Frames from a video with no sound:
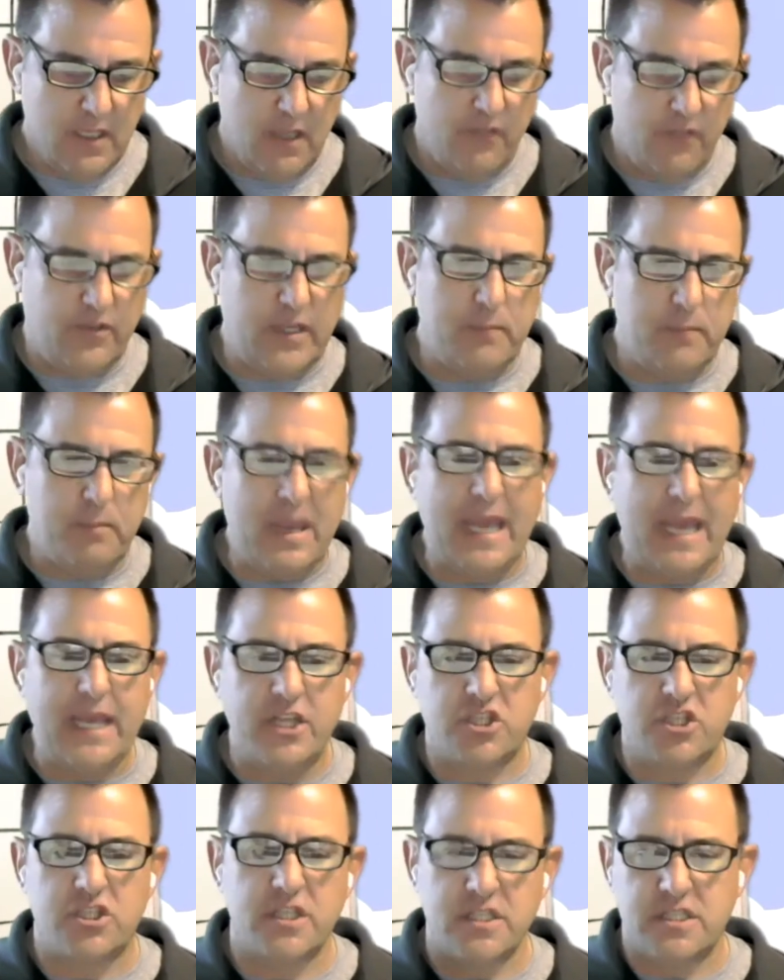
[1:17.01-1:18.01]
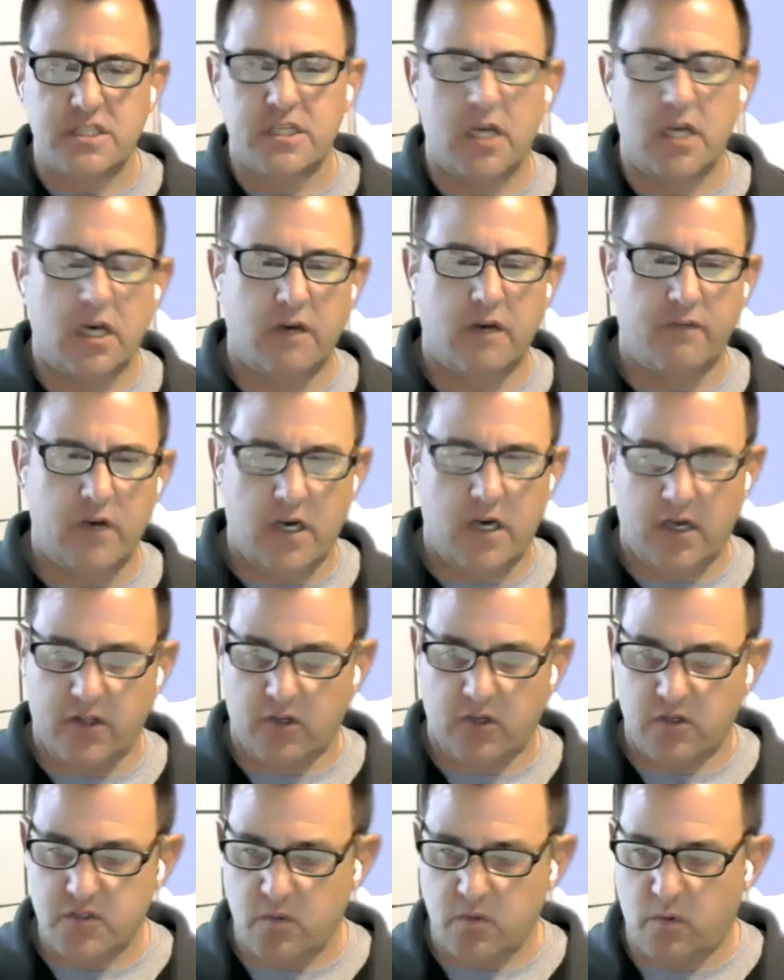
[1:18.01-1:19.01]
the patience of
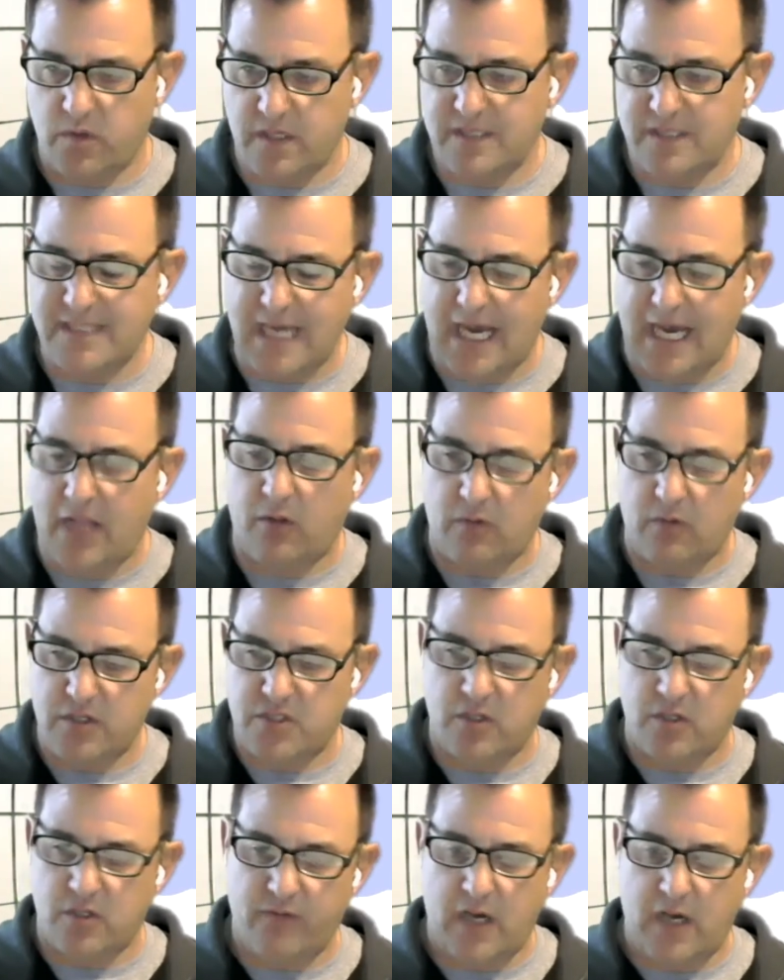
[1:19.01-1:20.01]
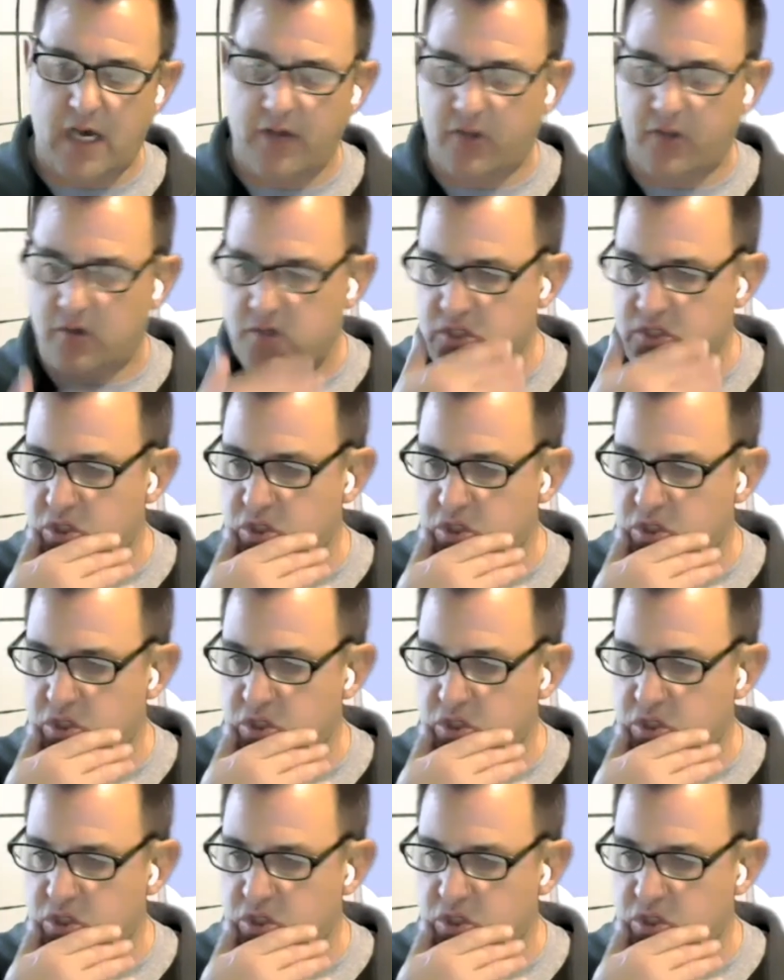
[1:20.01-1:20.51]
others or the tolerance of others.